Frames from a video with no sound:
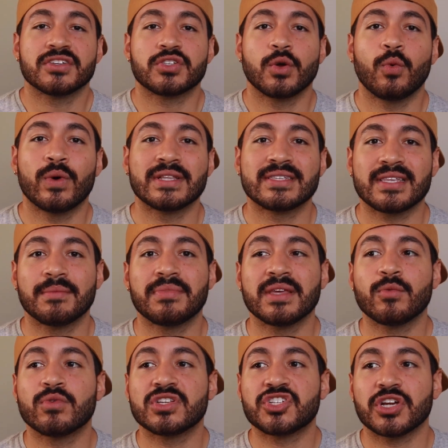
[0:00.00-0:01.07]
So when
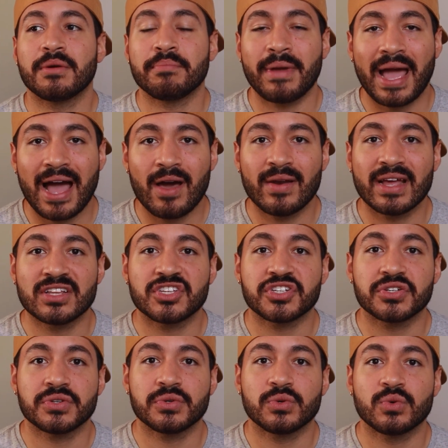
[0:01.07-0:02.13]
something would jump out at
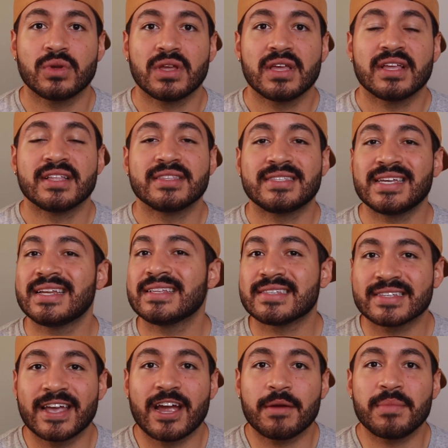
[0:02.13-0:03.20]
you, didn't
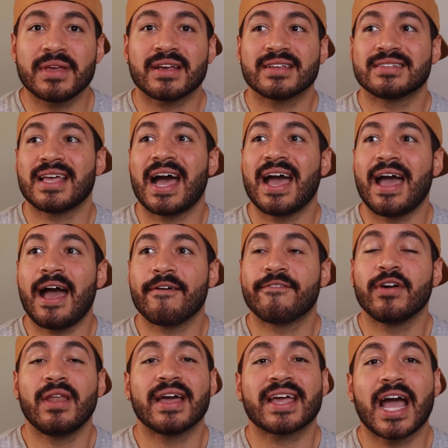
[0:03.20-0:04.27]
scare me because I
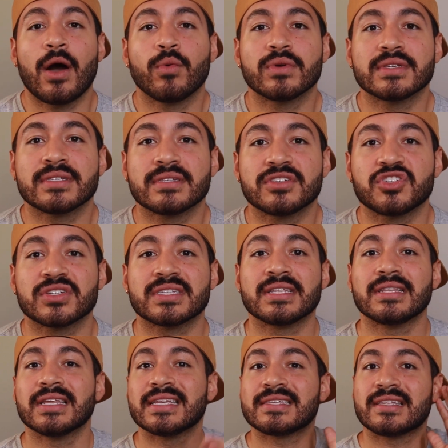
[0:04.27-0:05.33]
feel like I was just
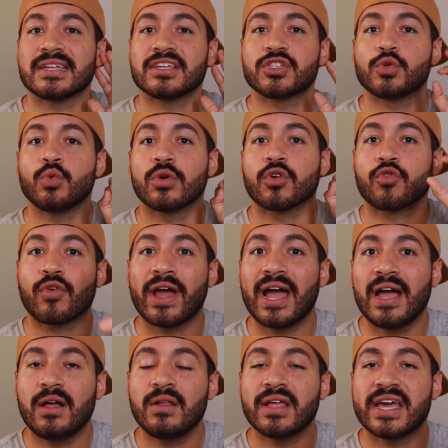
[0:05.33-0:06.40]
listening to a
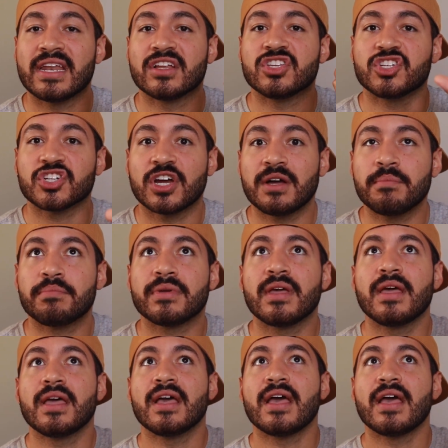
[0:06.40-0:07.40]
growl and a jump,